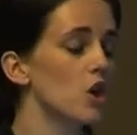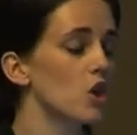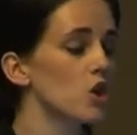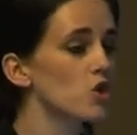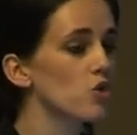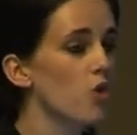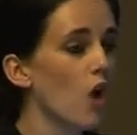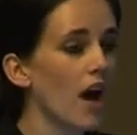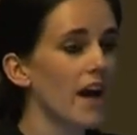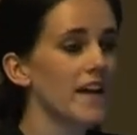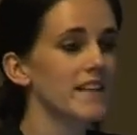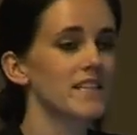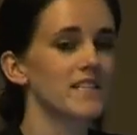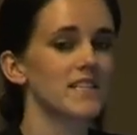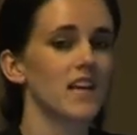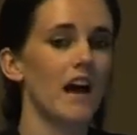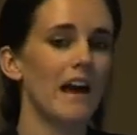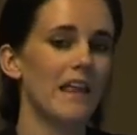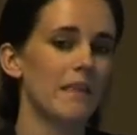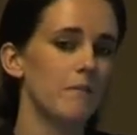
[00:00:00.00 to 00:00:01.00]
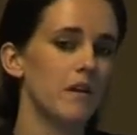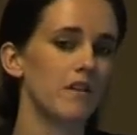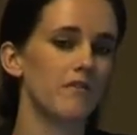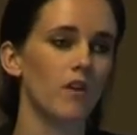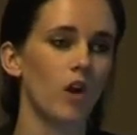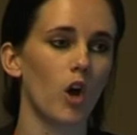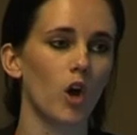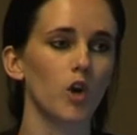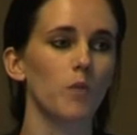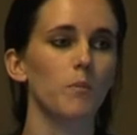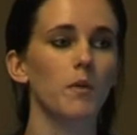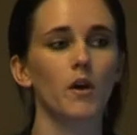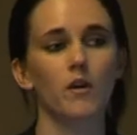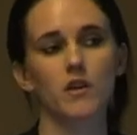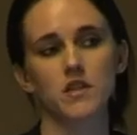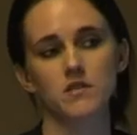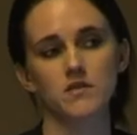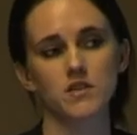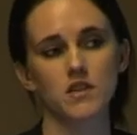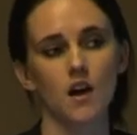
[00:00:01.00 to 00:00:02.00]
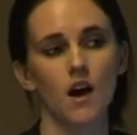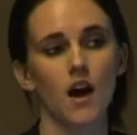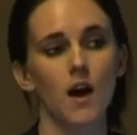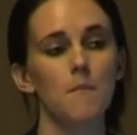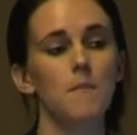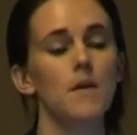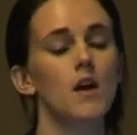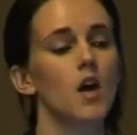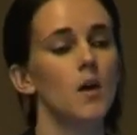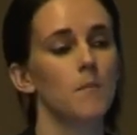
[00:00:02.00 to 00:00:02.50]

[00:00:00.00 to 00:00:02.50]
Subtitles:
trying to tie them in for longer periods of time,